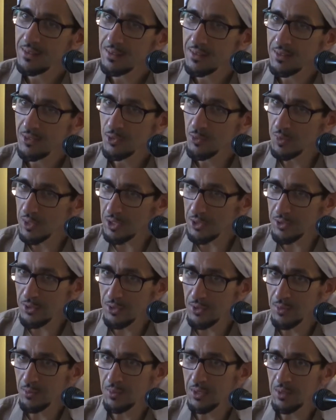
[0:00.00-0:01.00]
It's
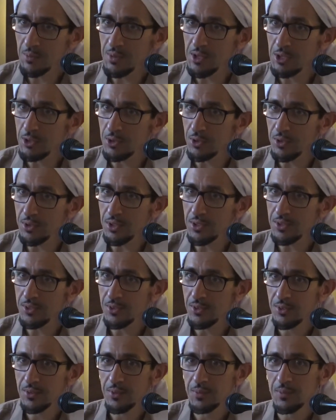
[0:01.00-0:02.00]

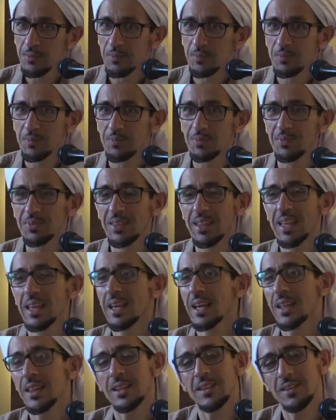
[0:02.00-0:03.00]
meritorious.
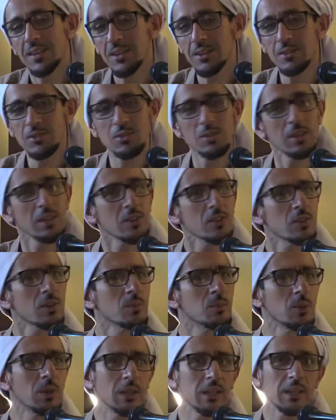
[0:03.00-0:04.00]
They said it's sunnah
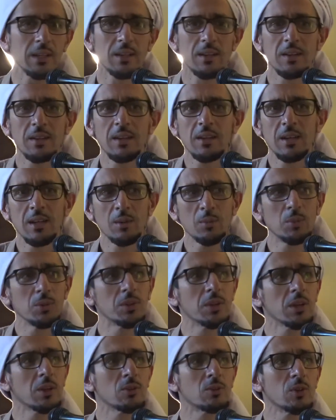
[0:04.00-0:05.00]
tajammuliyah.
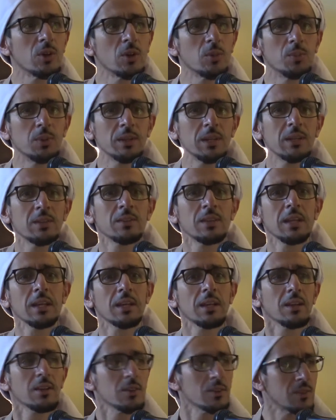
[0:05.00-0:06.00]
Putting a turban and
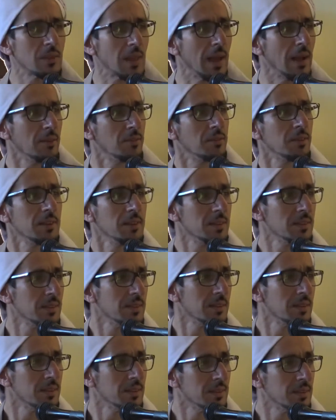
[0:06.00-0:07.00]
taking a staff, and
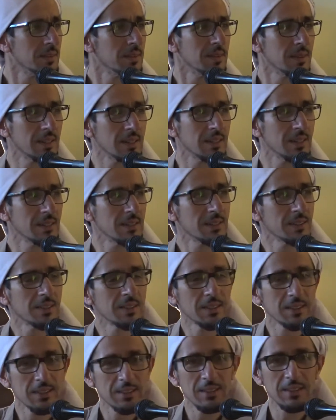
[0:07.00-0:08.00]

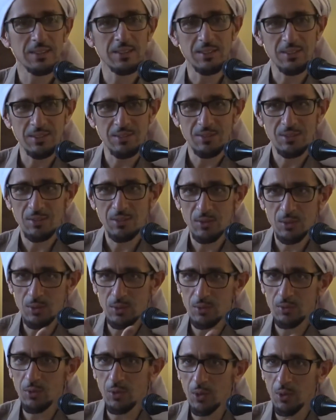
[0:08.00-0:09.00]
it's
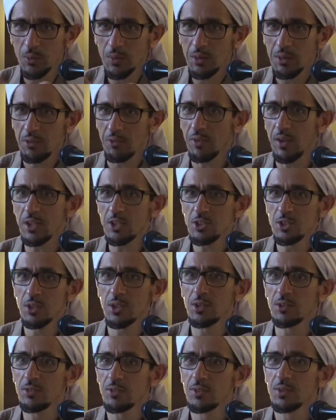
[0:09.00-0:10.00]
following the fashion
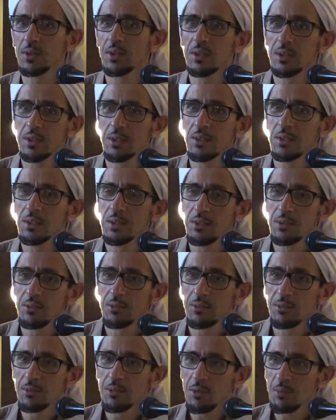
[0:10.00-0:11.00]
of
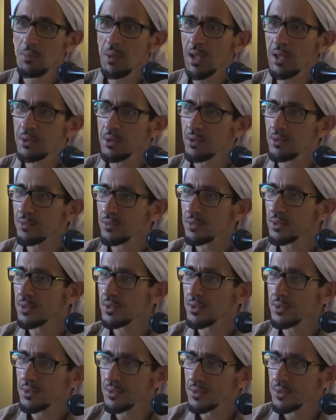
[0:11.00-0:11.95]
the man of the